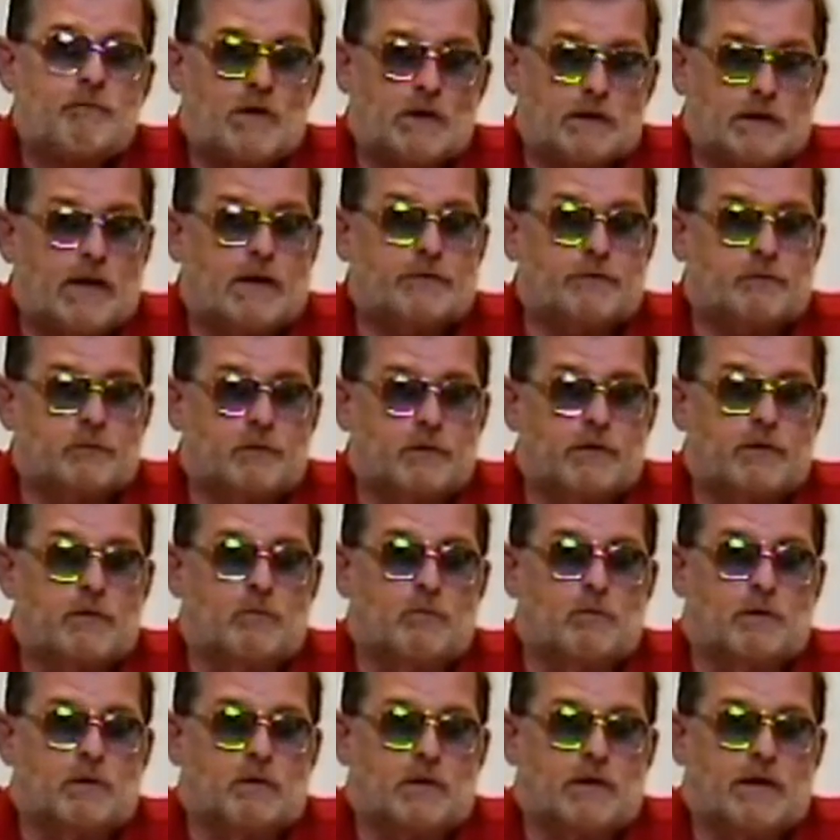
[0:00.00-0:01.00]
contrary to
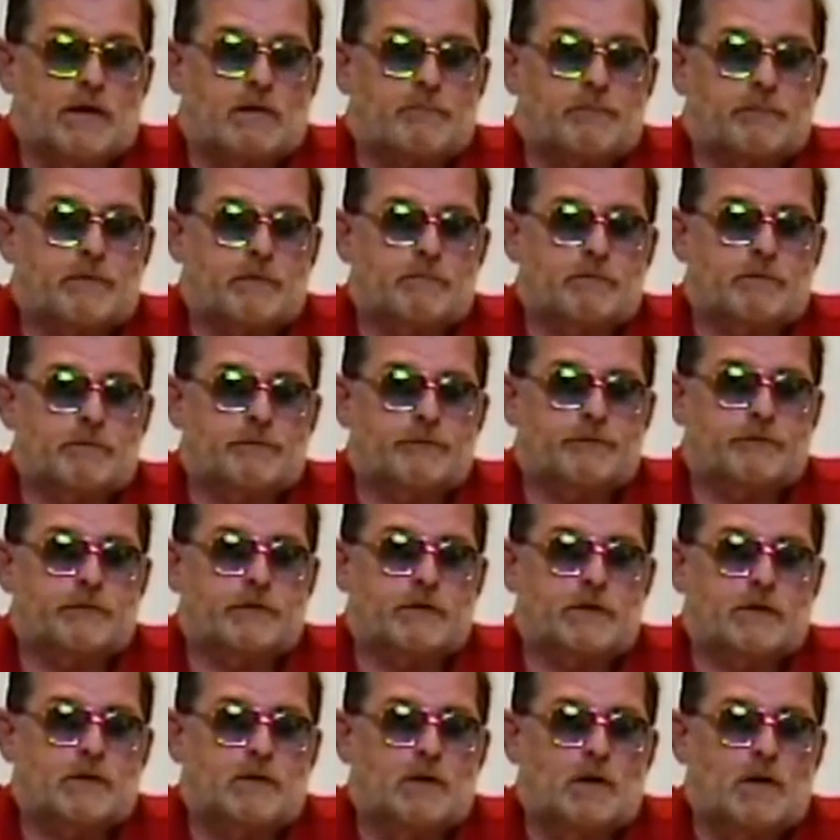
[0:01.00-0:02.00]
what a lot of people have
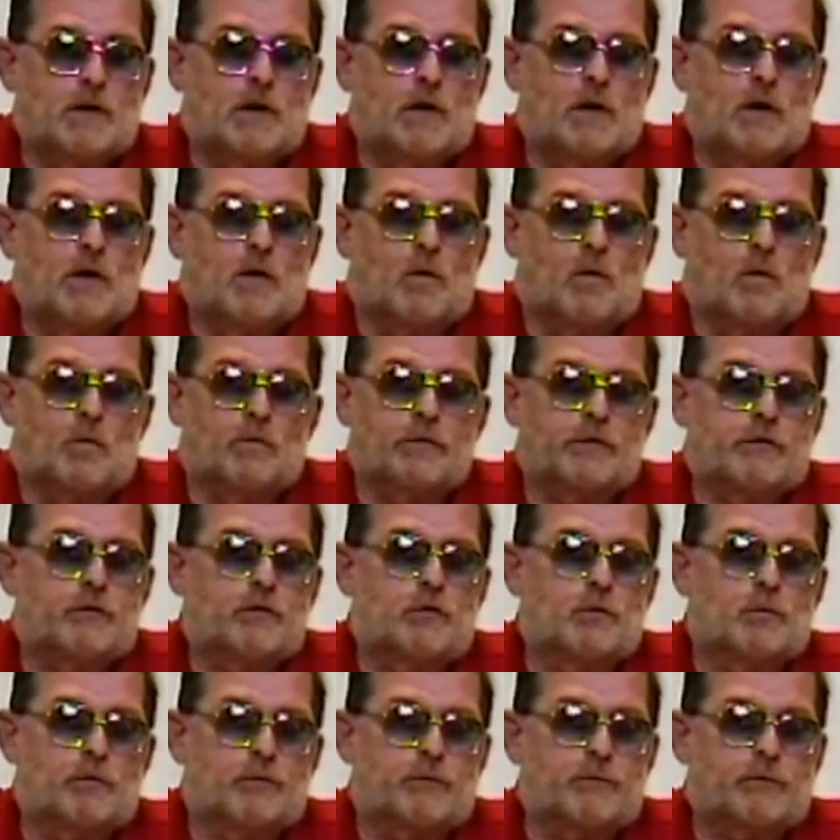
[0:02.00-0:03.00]
seen, only
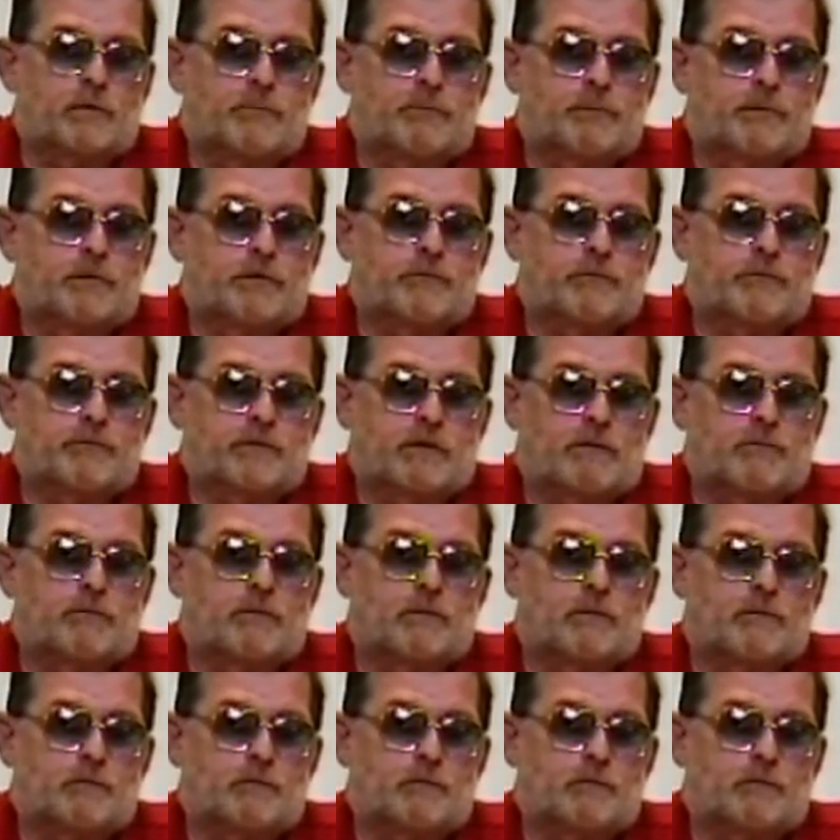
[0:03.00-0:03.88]
2 or 3 pictures ever of